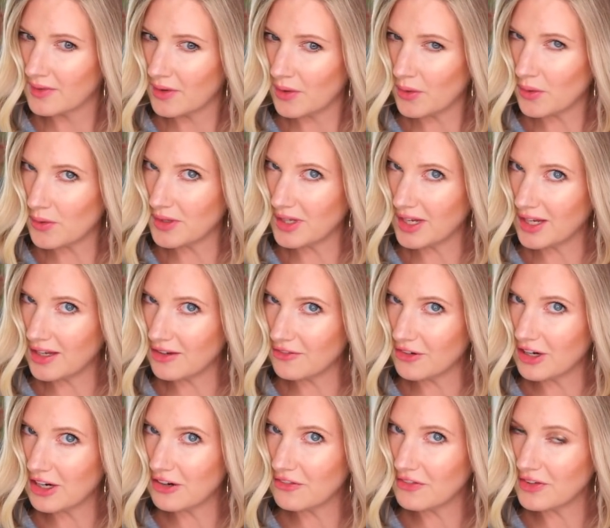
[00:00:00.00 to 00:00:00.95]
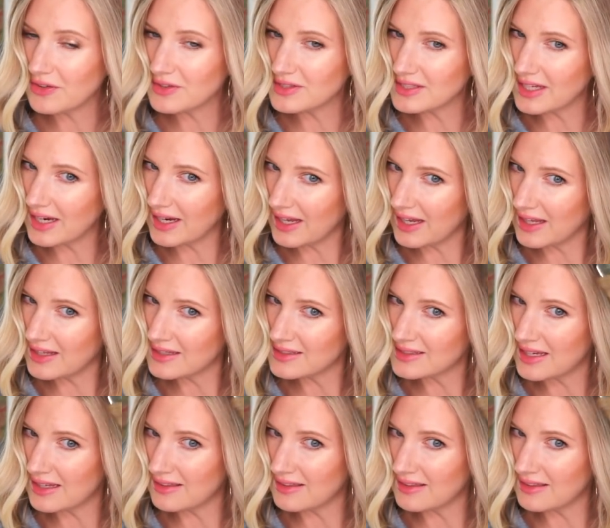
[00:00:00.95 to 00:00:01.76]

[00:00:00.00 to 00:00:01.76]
holding it for a few seconds,